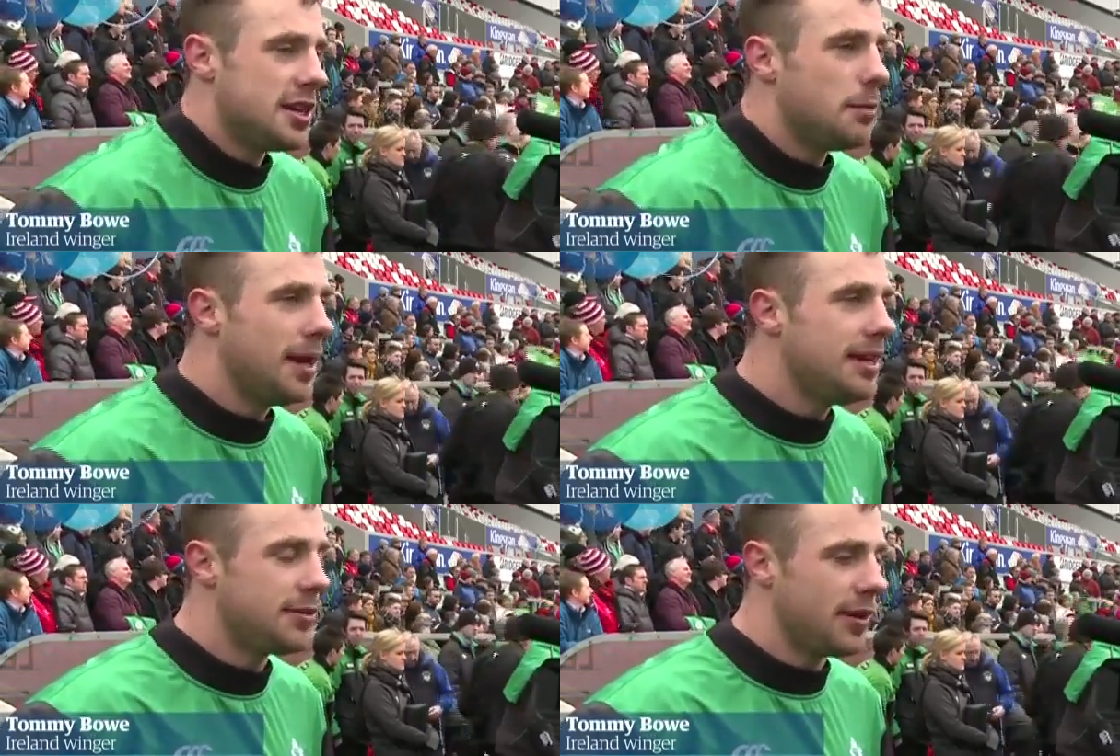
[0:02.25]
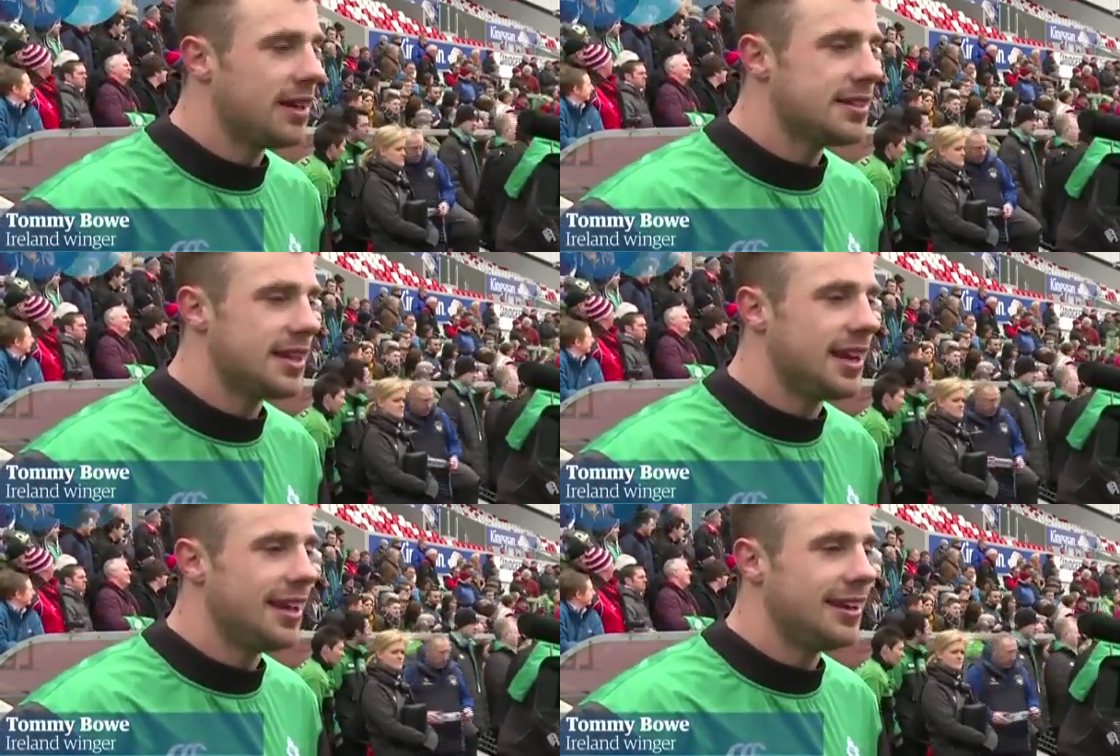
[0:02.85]
to, beat
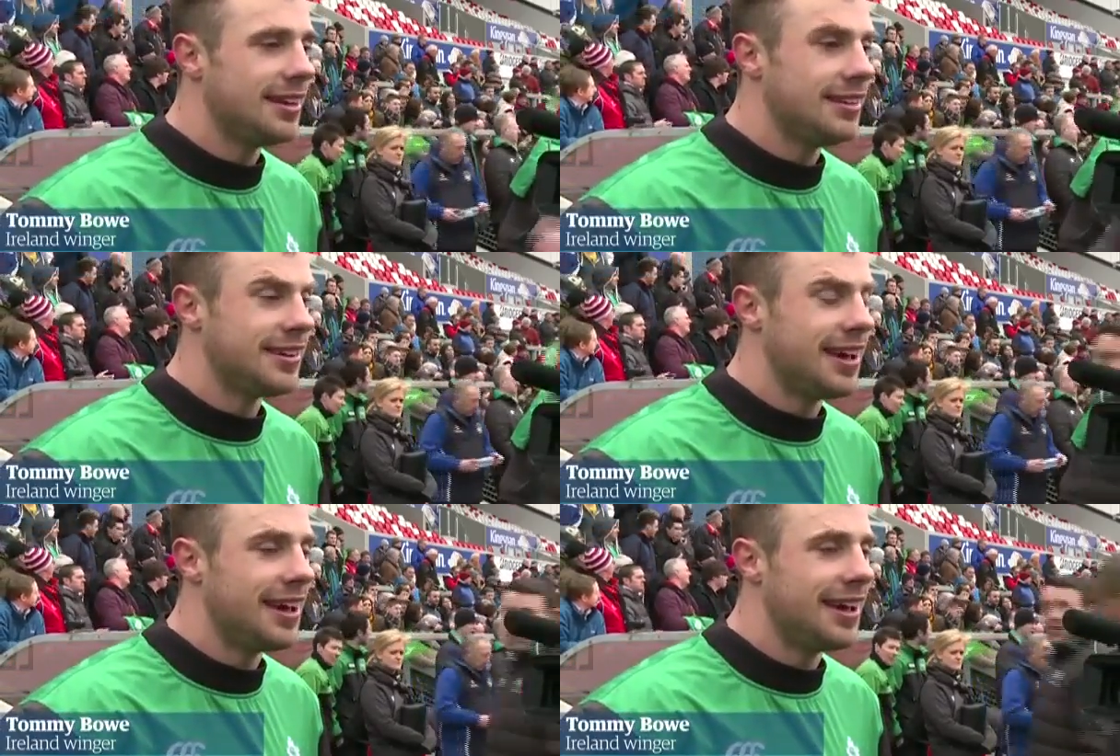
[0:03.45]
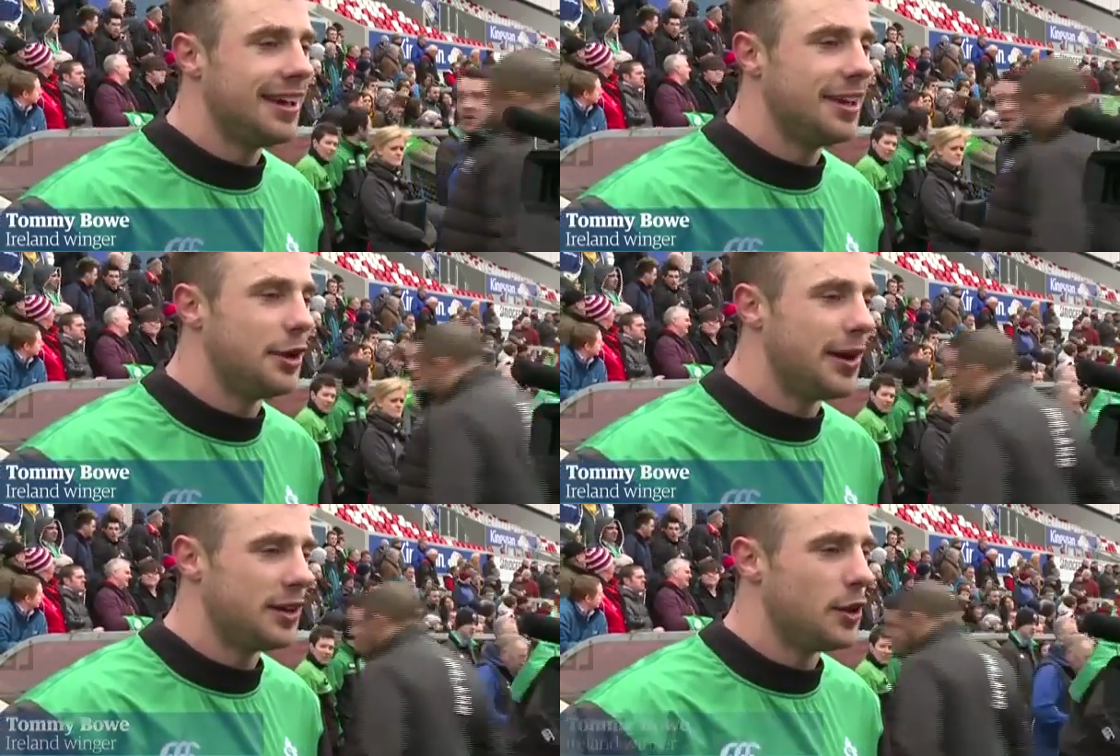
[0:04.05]
France and England, uh, you
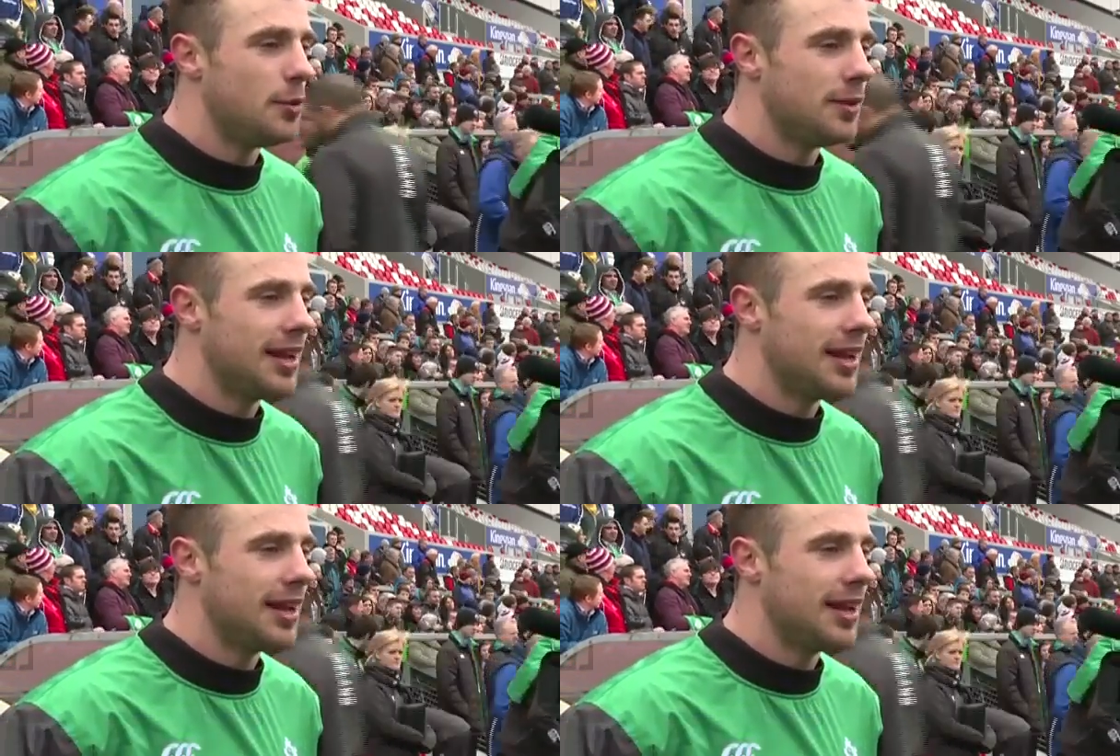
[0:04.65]
know, at home,